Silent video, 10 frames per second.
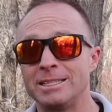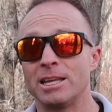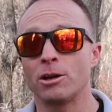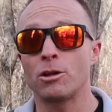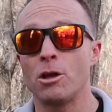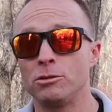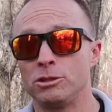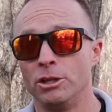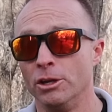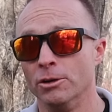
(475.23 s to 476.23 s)
that are close
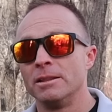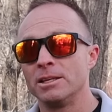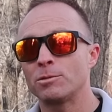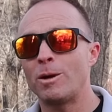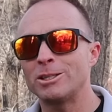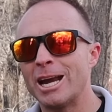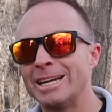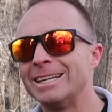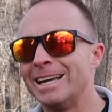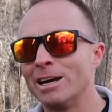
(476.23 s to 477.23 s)
to you. This watch, I had
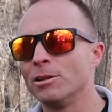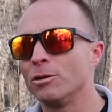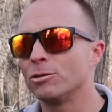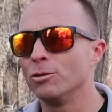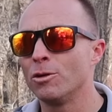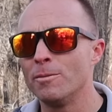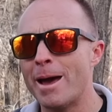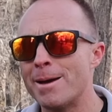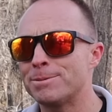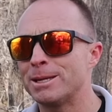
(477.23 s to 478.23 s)
to download Google
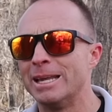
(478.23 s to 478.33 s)
Maps,